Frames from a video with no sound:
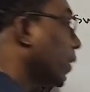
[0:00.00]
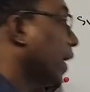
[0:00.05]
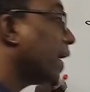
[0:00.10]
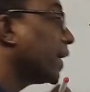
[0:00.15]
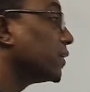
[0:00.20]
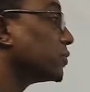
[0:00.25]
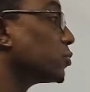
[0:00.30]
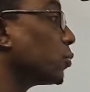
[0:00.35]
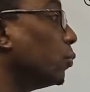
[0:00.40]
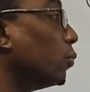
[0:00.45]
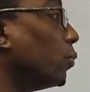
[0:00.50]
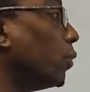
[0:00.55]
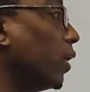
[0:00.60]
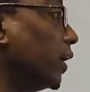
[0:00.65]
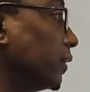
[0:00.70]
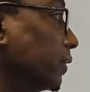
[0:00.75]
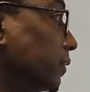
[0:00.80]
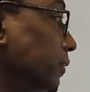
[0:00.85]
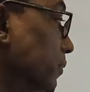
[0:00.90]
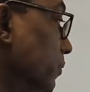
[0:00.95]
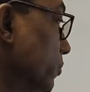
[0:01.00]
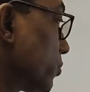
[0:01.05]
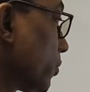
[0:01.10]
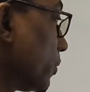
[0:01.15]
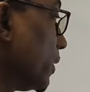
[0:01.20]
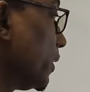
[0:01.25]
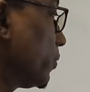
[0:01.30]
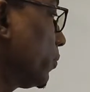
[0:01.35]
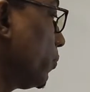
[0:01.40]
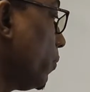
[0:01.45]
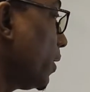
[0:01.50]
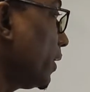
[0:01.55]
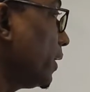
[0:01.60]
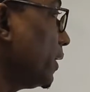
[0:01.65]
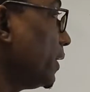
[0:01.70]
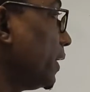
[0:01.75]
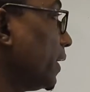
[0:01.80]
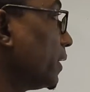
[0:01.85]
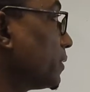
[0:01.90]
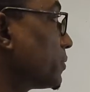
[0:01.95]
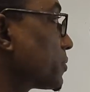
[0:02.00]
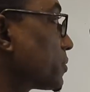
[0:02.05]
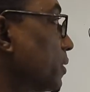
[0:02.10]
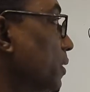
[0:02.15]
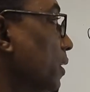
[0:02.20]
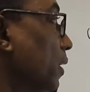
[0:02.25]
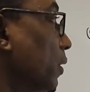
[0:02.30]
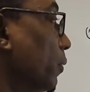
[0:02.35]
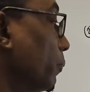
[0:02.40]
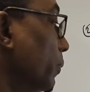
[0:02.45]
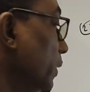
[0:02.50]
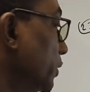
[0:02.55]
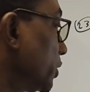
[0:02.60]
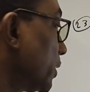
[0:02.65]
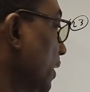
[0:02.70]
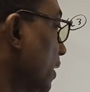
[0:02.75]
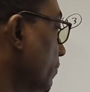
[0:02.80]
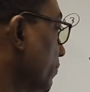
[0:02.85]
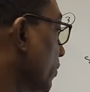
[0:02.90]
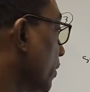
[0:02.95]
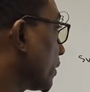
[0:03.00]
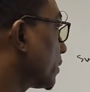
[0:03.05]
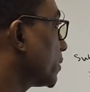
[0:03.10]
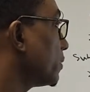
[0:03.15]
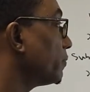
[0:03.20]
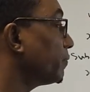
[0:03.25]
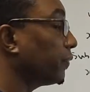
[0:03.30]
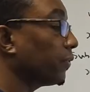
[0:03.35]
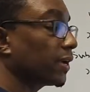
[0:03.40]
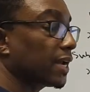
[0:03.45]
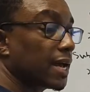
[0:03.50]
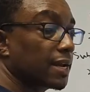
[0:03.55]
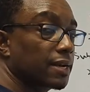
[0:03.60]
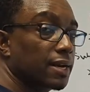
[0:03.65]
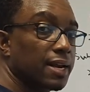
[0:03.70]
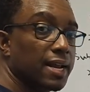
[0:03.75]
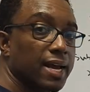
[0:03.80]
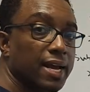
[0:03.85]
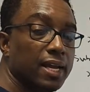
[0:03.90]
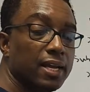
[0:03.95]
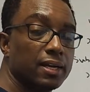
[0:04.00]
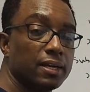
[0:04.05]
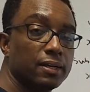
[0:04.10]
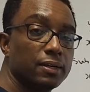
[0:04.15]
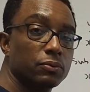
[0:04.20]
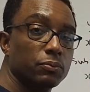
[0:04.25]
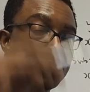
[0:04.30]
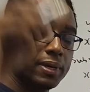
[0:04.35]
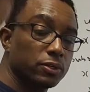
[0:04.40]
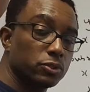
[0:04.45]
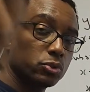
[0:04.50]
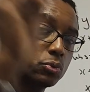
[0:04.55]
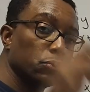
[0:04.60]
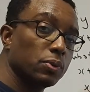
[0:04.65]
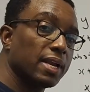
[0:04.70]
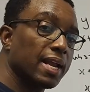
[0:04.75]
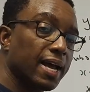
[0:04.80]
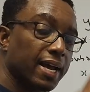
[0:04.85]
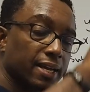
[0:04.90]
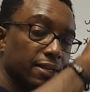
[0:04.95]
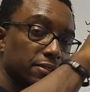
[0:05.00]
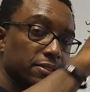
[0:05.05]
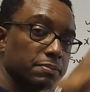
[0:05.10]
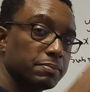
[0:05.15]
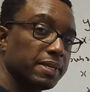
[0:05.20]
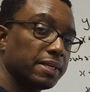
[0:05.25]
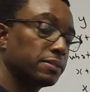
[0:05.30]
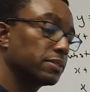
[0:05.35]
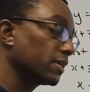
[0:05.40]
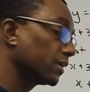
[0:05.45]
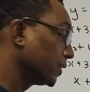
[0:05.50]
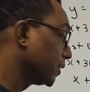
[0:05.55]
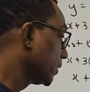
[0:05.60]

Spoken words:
Y is 1. So the coordinates we should have gotten for that line, but the two lines meet,